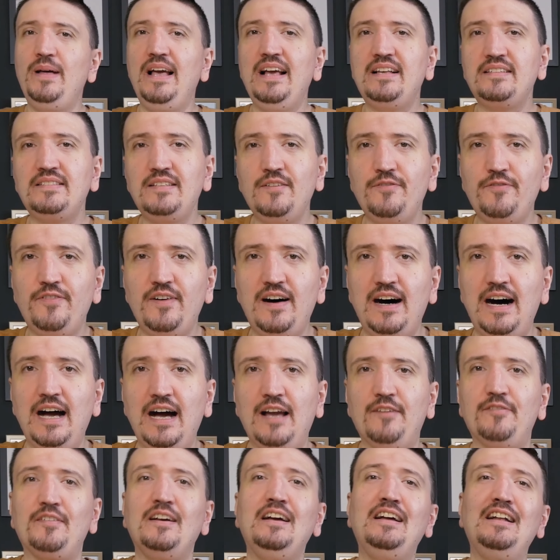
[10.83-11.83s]

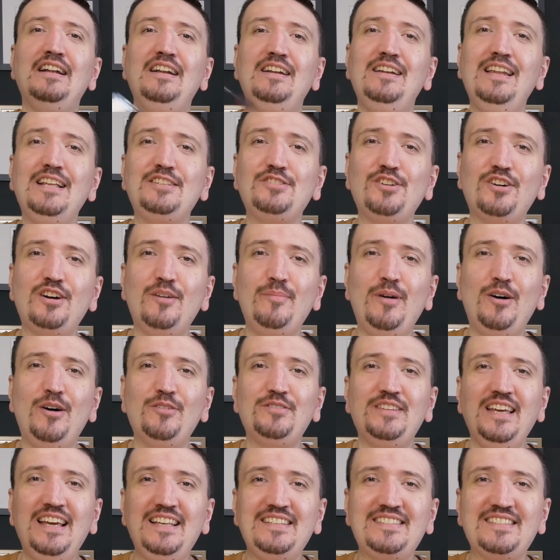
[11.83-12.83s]
X-T5. Let's talk
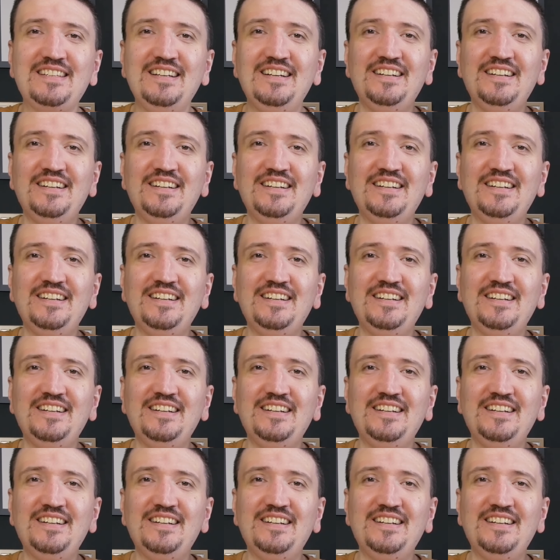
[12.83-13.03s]
about this